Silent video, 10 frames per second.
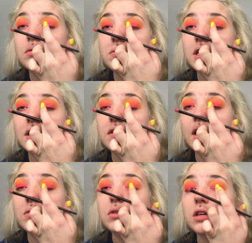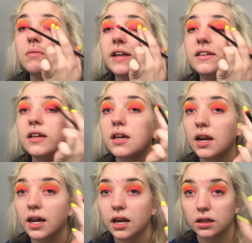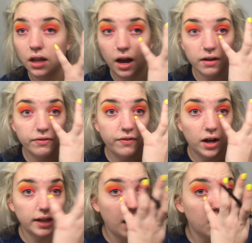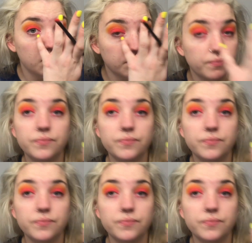because I'm really messy and I get a lot of fallout.